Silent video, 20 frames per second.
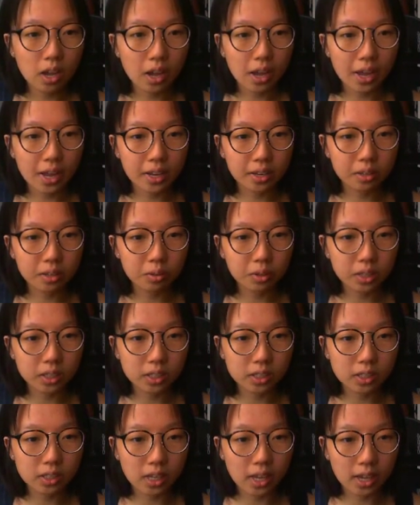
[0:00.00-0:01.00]
and you
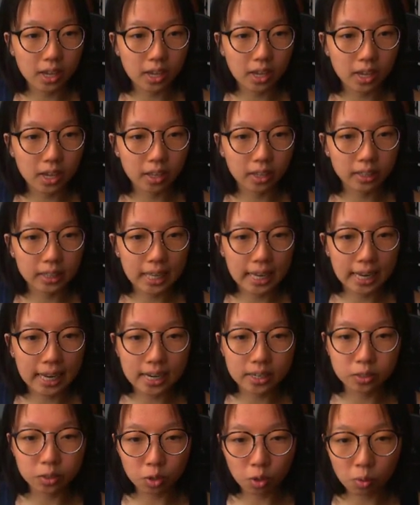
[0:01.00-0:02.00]
can say like, I
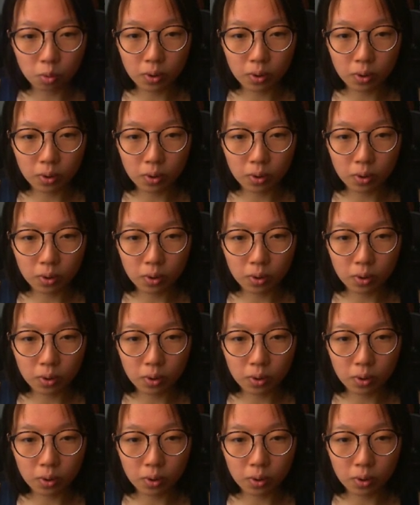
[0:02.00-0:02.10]
don't